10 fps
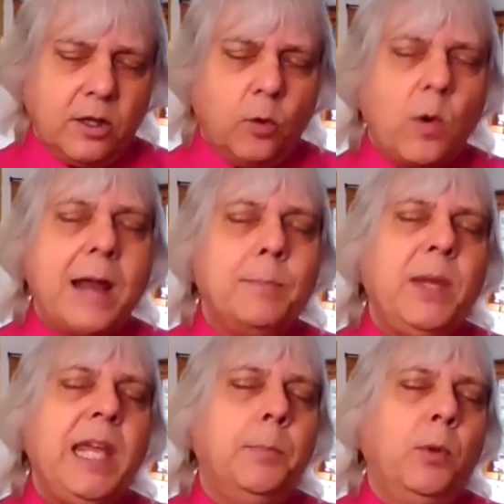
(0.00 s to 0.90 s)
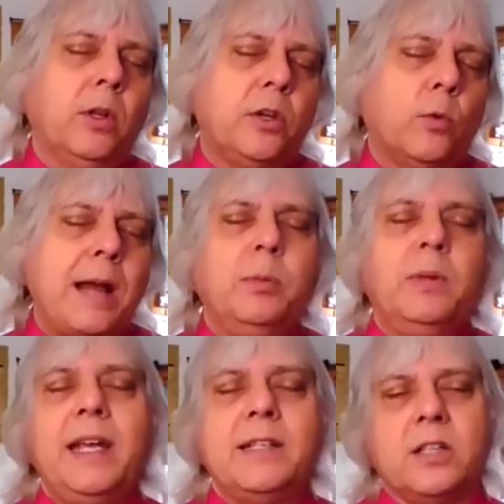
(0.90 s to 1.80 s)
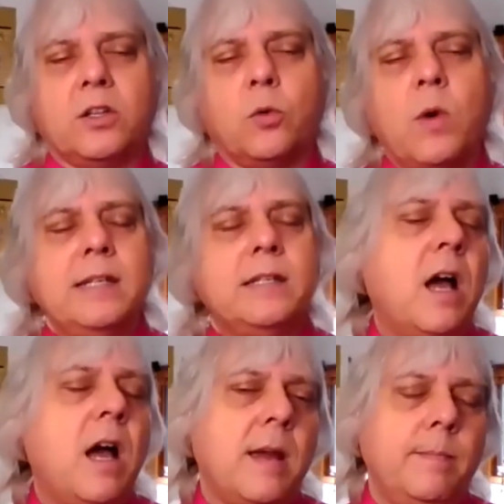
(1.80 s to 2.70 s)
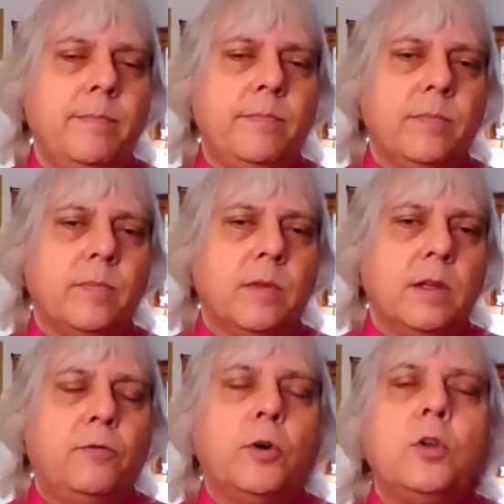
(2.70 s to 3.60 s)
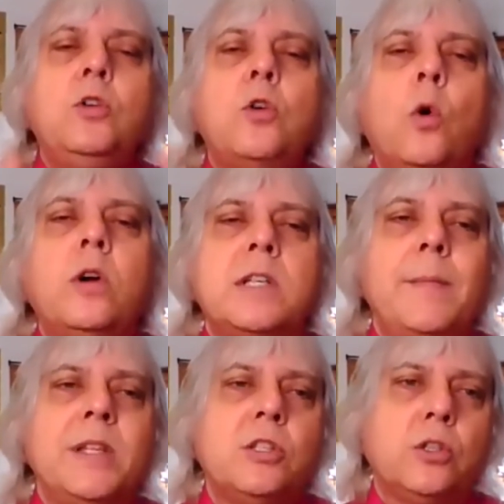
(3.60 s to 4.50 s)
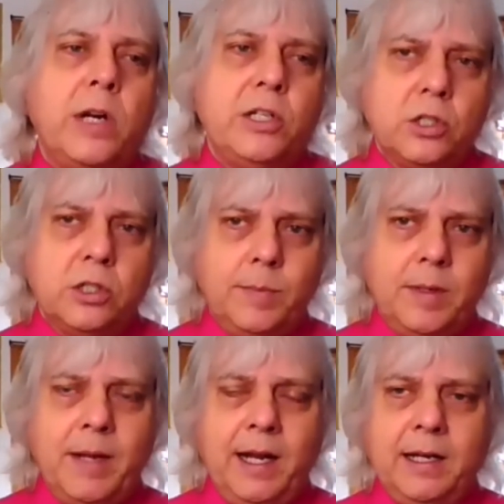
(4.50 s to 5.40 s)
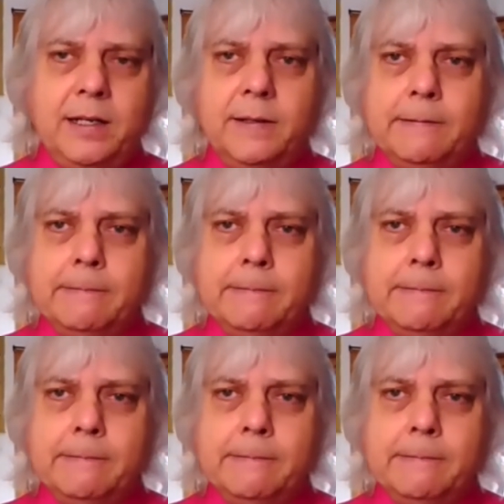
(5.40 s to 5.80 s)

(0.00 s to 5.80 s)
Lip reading: the right people at the right place at the right time for your demonstration to be made.